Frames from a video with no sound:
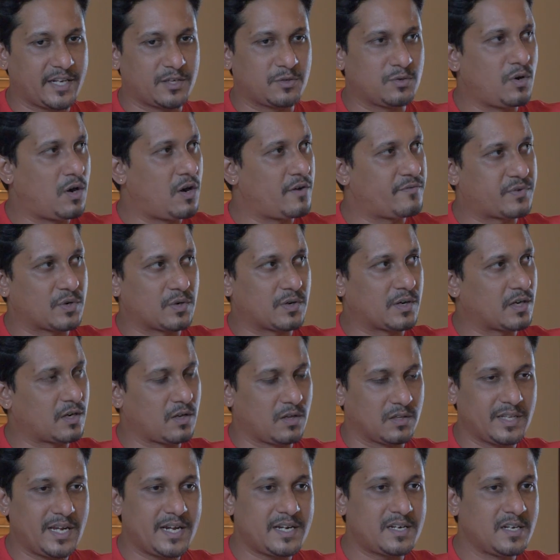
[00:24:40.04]
like do off-road
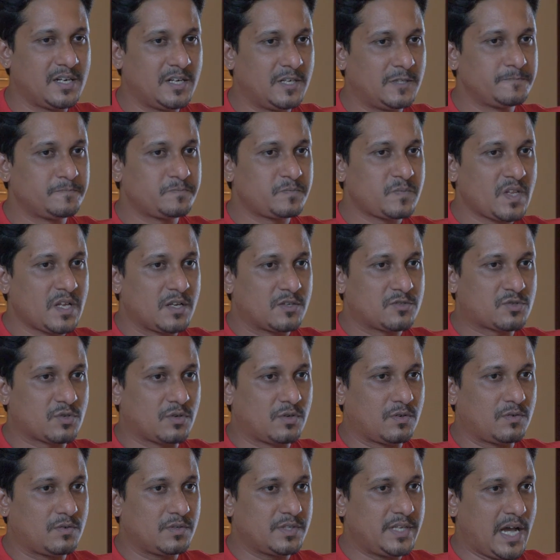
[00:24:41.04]
and all that. Right.
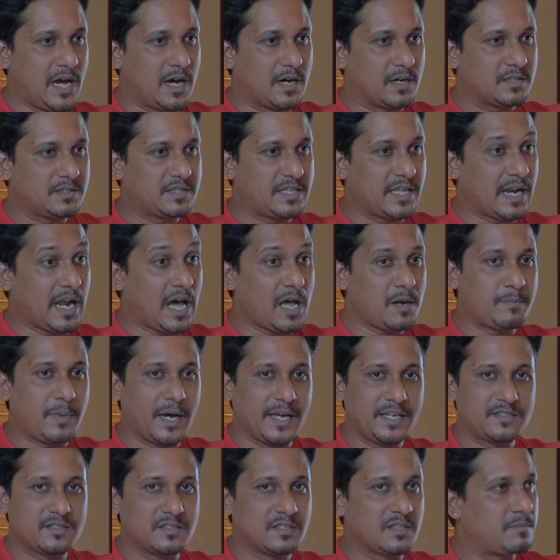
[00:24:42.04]
So yeah, there are
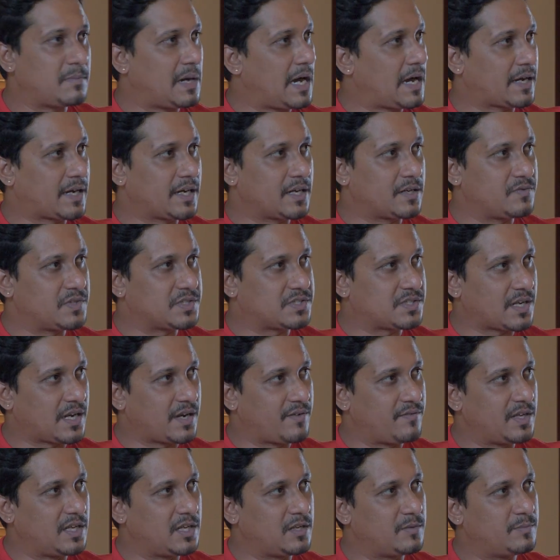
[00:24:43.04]
bikes in the market which
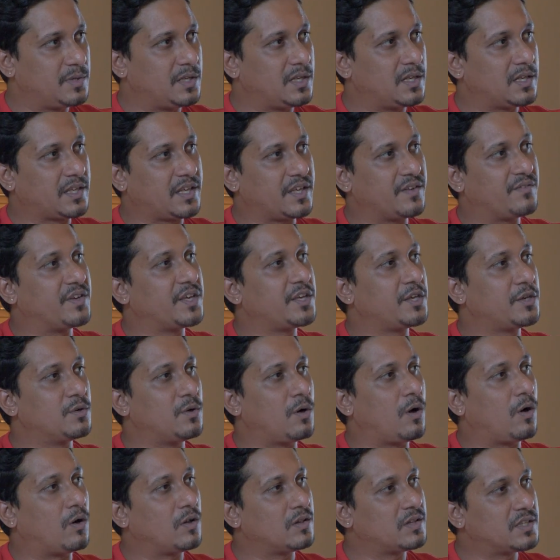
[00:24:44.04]
are available, giving
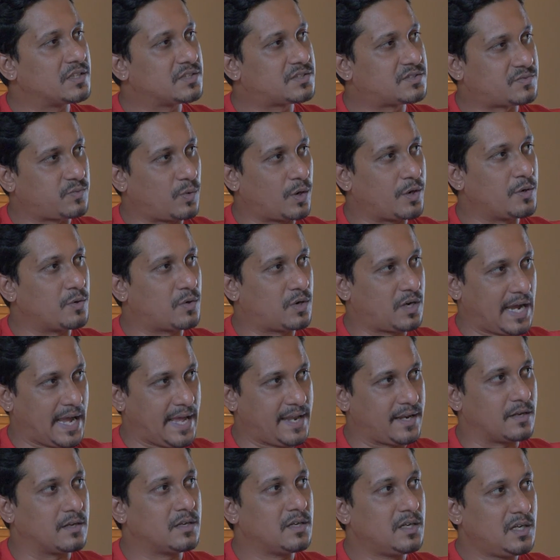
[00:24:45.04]
you all this what you
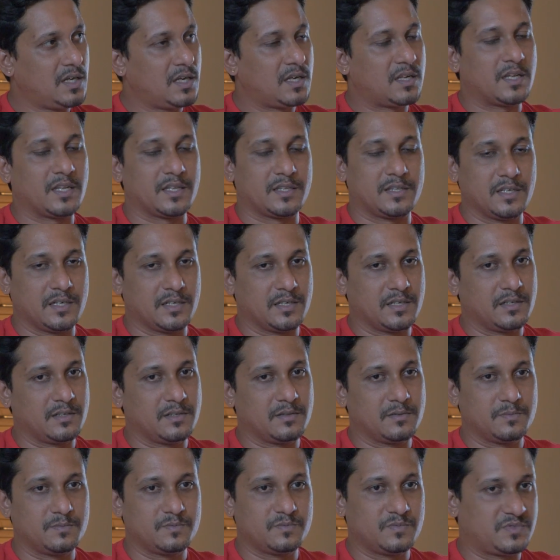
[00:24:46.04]
can.
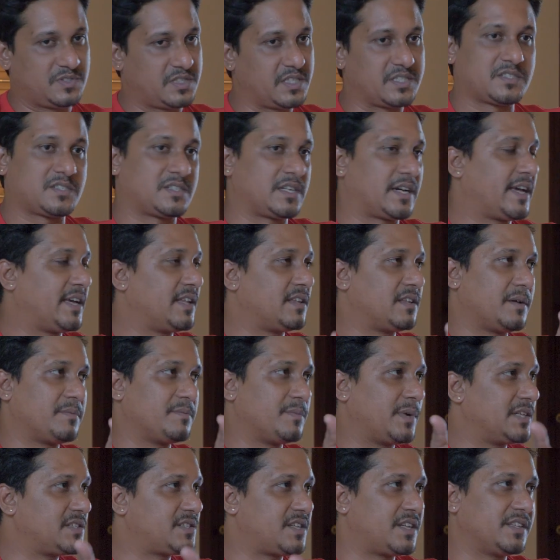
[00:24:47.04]
Just again,
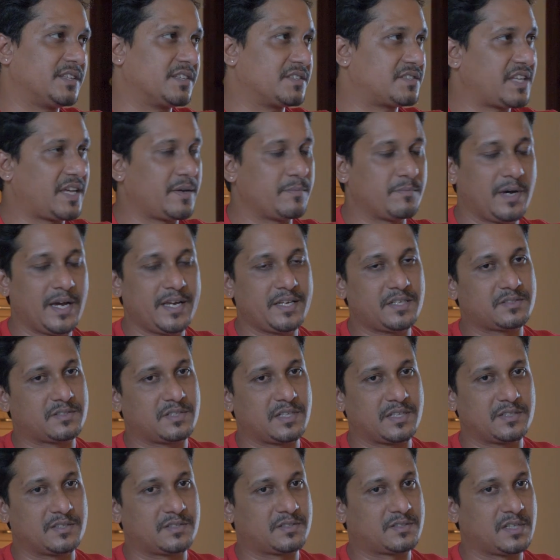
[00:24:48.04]
I'm mentioning the same
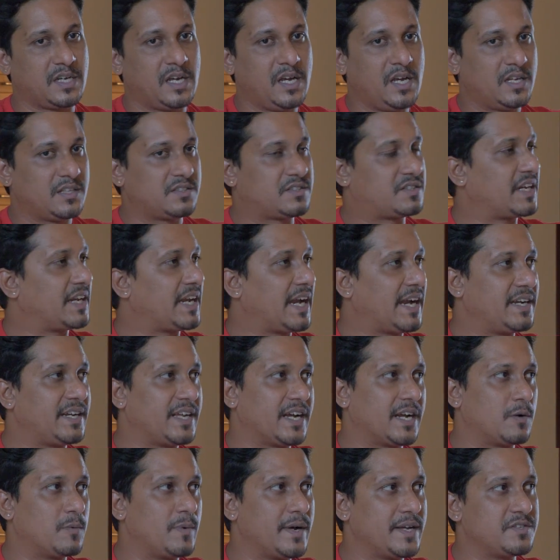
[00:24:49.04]
bikes, that is
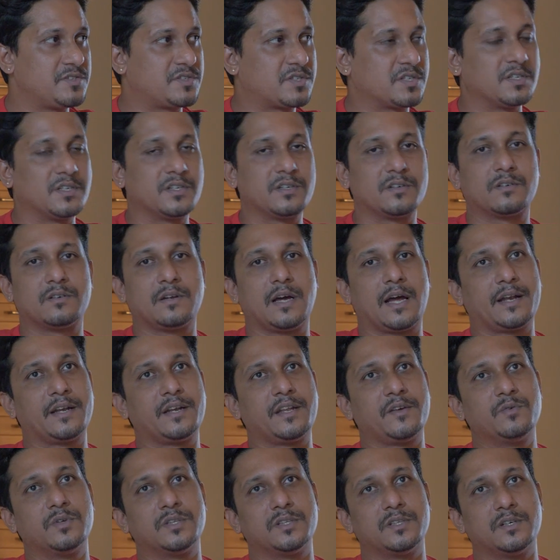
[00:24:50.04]
390 Adventure
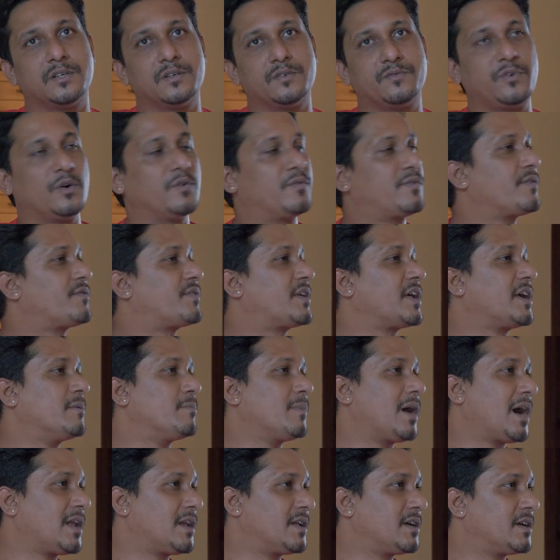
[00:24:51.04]
and even the 450
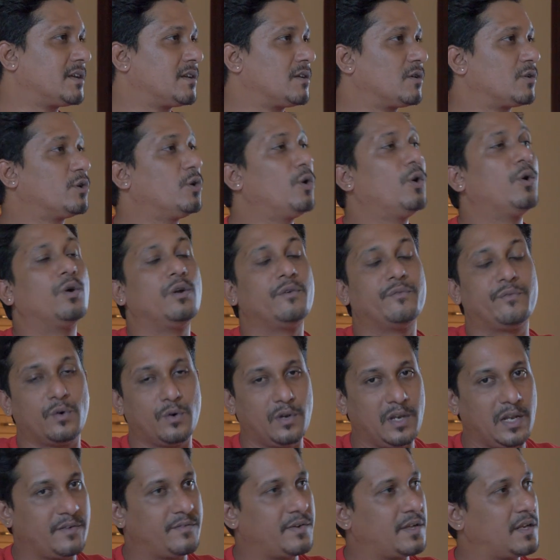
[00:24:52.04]
Himalayan or the old
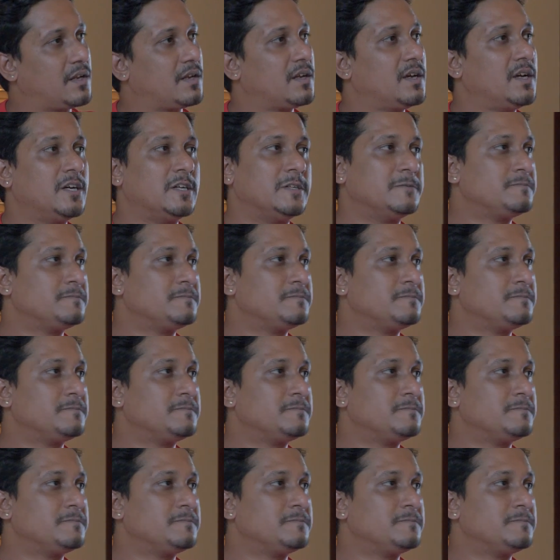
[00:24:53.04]
411.